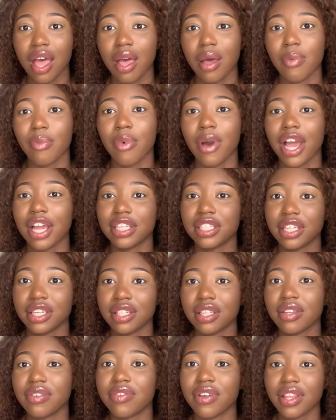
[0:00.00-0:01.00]
But I
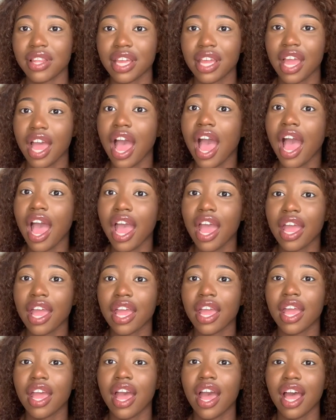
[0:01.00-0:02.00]
genuinely felt like
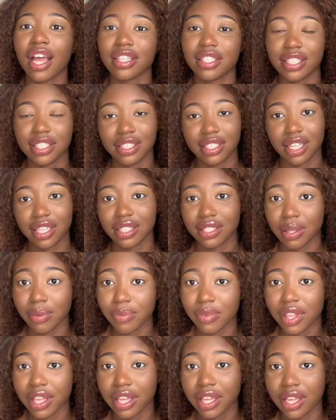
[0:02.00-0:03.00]
I had to say
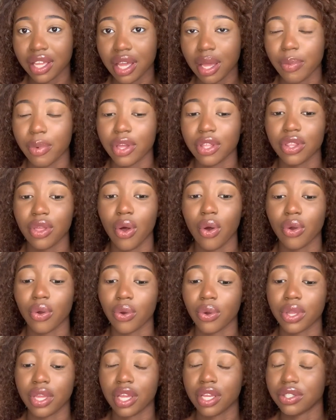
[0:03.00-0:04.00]
something about the
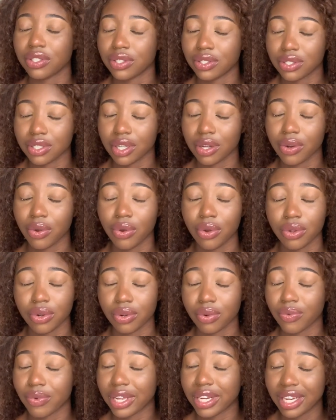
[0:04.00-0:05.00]
ongoing issues that are going on
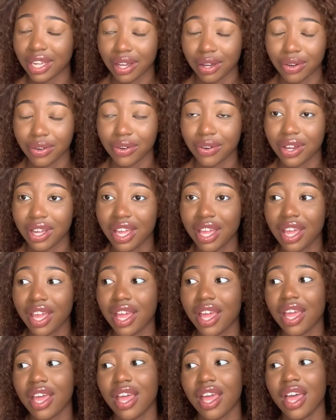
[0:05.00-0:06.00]
right now.
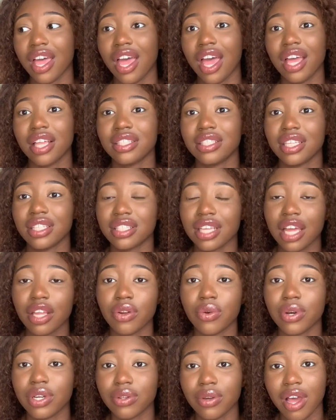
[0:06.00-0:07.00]
And since I know
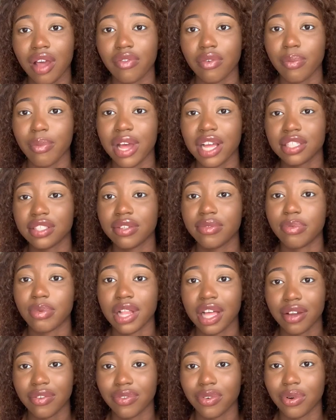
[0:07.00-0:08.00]
I don't have a massive
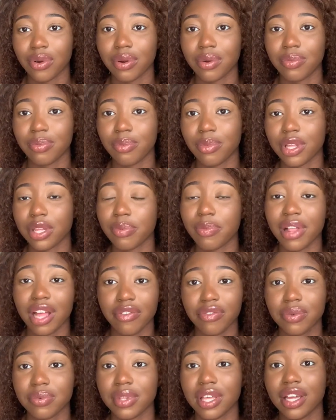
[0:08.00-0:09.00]
platform, but the
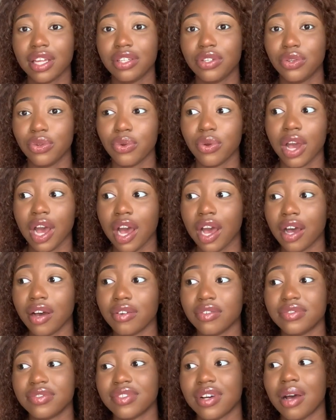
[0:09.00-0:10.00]
platform that I do
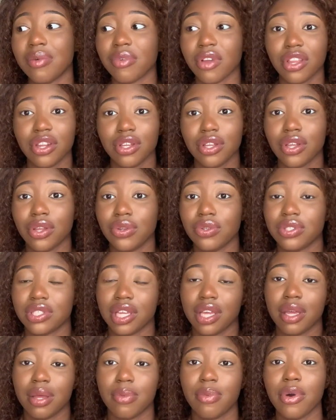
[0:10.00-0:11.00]
have, I'm gonna use
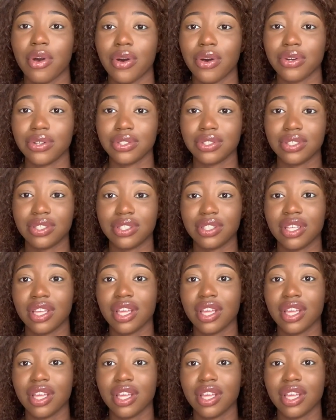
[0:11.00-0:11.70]
it because